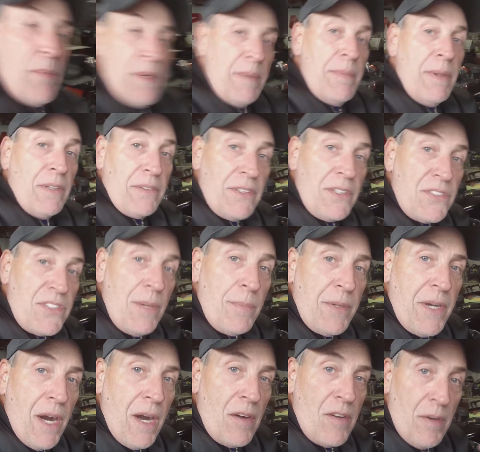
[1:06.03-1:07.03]
we built the
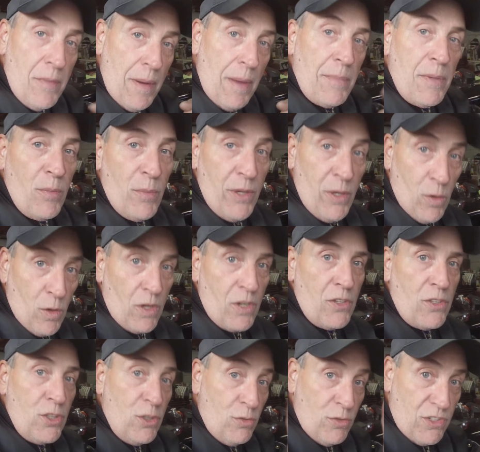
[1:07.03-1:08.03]
zip cart. Remember, we
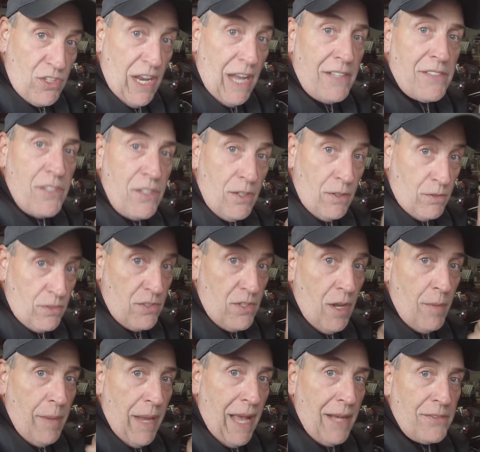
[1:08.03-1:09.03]
ordered 2 sets of those
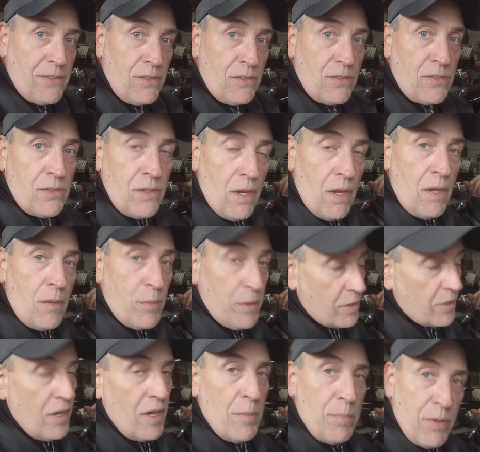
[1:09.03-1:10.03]
stub axles. We
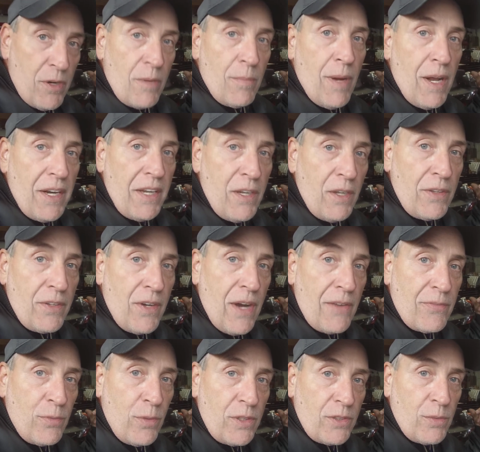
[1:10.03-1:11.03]
were going to put them on the other
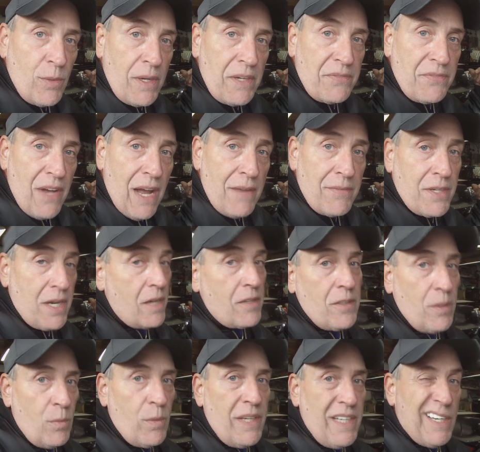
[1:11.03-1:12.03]
F-125 cart
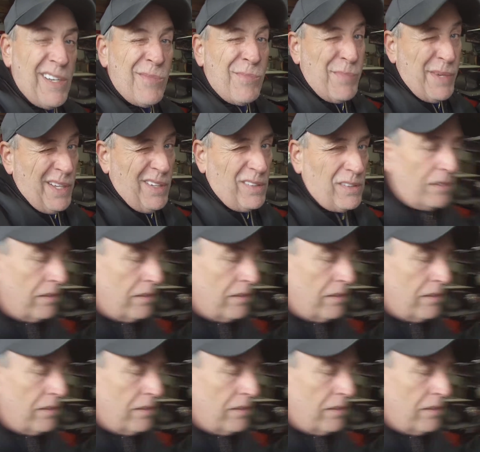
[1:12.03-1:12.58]
that we didn't build.